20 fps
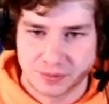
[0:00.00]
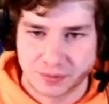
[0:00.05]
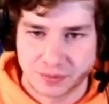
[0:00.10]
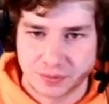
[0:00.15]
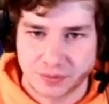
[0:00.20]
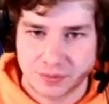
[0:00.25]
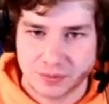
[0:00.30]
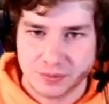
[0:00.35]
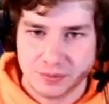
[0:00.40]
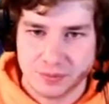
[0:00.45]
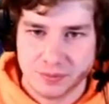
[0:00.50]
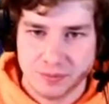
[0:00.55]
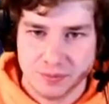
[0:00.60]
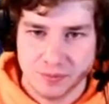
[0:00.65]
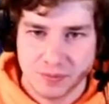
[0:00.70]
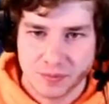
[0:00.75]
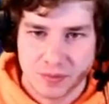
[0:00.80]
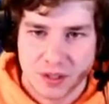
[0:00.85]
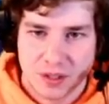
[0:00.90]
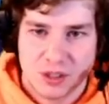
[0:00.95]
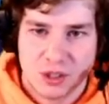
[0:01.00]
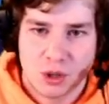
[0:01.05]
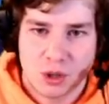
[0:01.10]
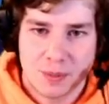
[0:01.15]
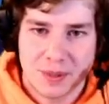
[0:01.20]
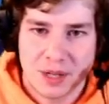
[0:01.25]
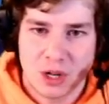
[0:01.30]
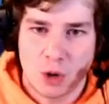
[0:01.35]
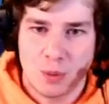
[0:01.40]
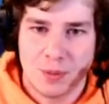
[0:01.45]
Do you
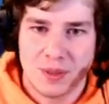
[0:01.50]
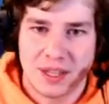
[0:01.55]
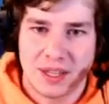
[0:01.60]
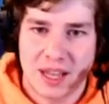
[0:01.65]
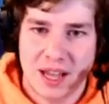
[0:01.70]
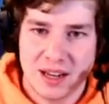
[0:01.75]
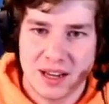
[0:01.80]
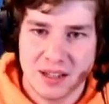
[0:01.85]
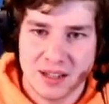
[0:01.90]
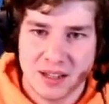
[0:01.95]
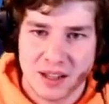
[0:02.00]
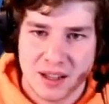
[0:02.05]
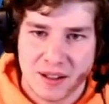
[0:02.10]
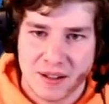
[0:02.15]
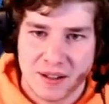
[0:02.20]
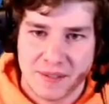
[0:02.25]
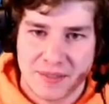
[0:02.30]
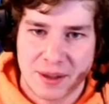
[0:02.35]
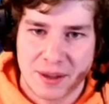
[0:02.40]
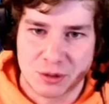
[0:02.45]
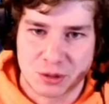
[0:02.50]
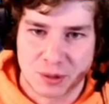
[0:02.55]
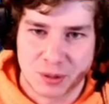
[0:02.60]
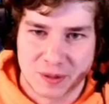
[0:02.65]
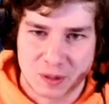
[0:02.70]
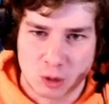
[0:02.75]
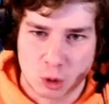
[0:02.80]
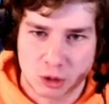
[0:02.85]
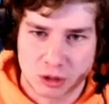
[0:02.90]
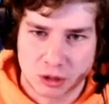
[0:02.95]
want me to open the cannon? That was a
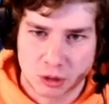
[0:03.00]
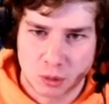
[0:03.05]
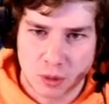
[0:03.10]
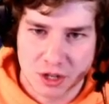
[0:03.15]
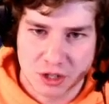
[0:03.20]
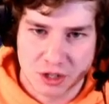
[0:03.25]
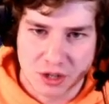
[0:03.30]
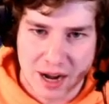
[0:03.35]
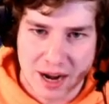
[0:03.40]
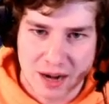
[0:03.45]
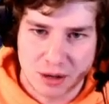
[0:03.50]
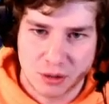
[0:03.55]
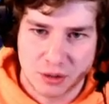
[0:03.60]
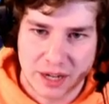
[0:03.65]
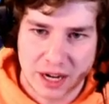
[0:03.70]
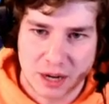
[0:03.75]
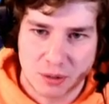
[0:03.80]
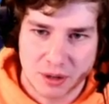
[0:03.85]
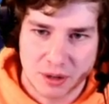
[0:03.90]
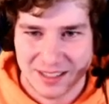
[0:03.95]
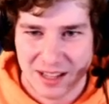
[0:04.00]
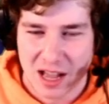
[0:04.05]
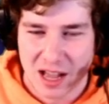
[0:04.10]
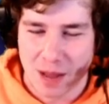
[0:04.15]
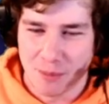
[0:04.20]
rhetorical question. I don't care what you're...